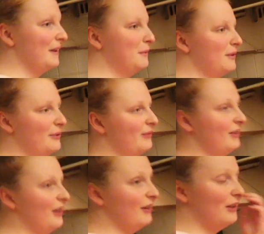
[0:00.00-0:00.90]
they were, you
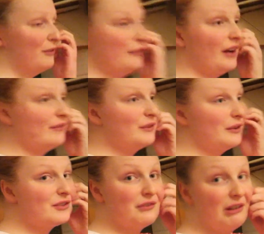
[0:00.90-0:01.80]
know, little
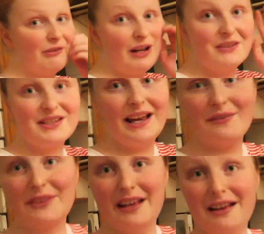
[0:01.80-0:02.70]
five-year-olds running around to
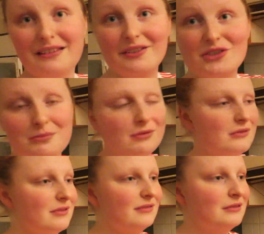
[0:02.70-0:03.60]
have their
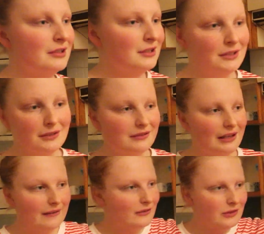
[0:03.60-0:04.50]
Lunchables and
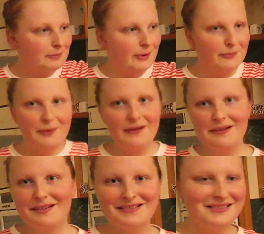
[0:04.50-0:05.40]
now they've got their pop punk
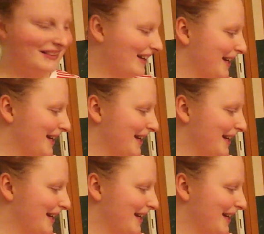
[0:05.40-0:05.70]
and they